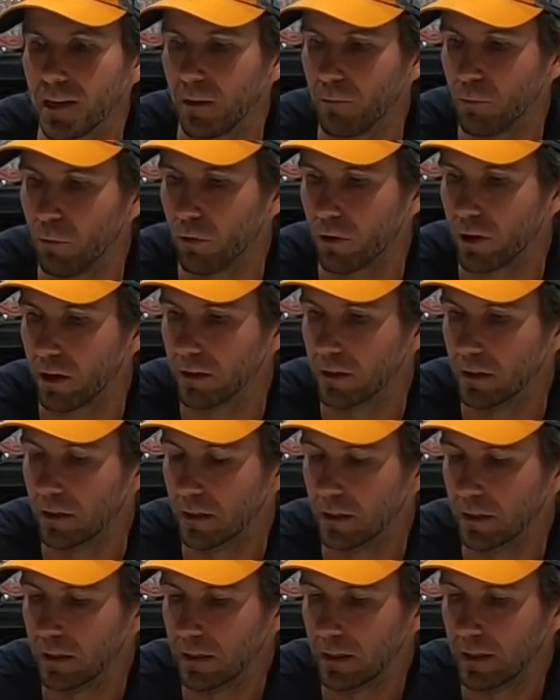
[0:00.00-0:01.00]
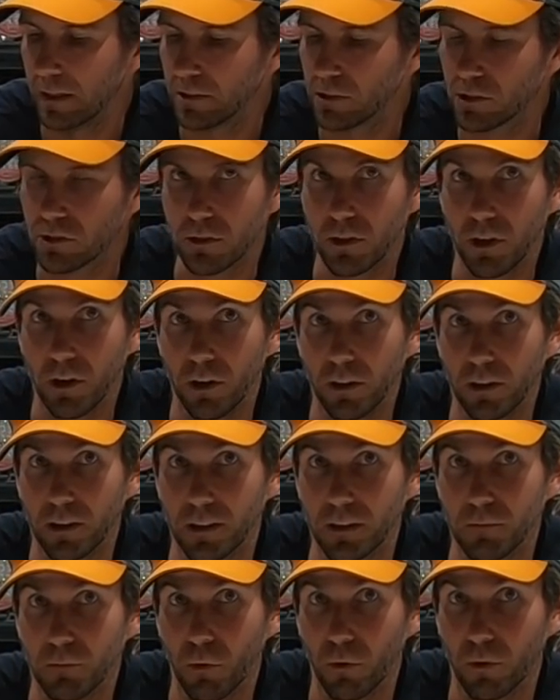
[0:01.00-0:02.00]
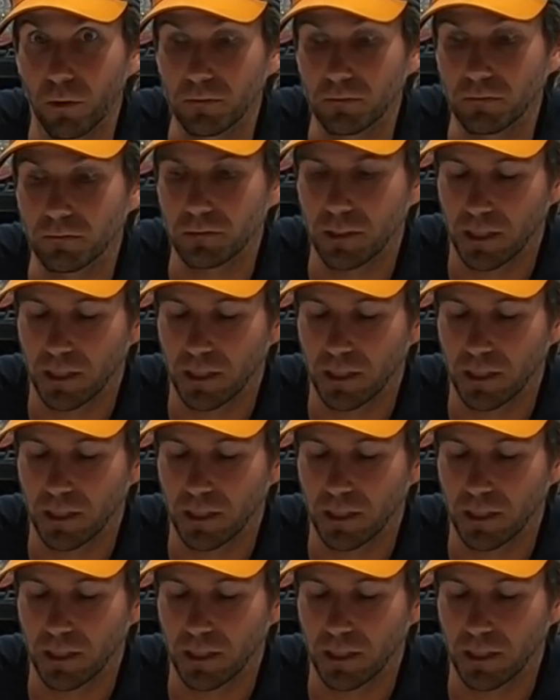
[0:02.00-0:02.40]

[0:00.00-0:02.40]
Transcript: up water early in the morning.